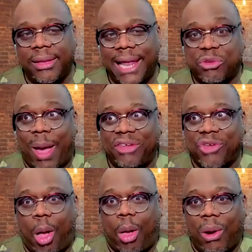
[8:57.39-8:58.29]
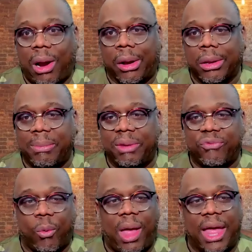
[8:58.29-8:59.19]
That's why it's called work. I mean, for
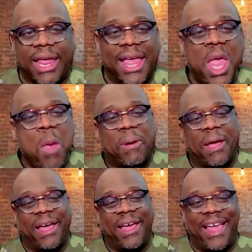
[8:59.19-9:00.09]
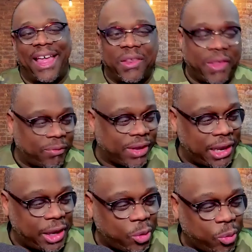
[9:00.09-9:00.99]
one, but they get a
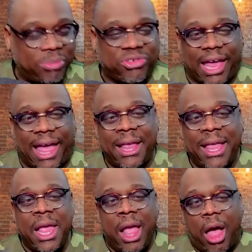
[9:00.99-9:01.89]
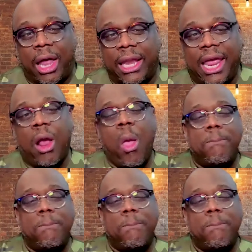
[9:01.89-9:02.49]
little rim shot on there.